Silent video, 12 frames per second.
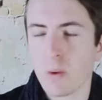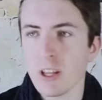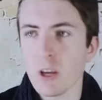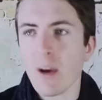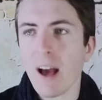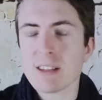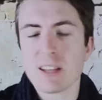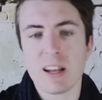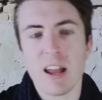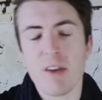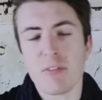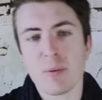When Newcastle
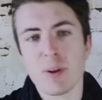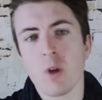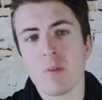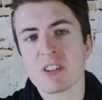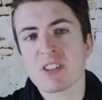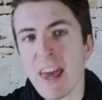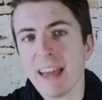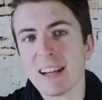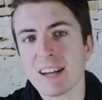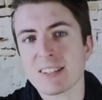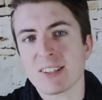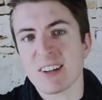inevitably overtake
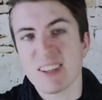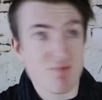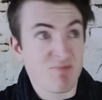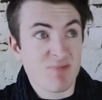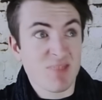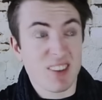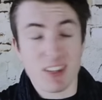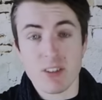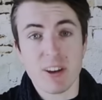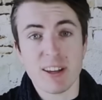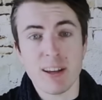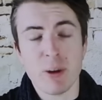Leicester, do you
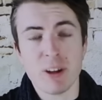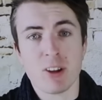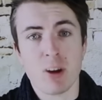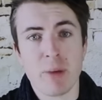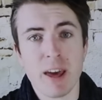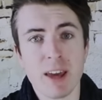reckon they want to come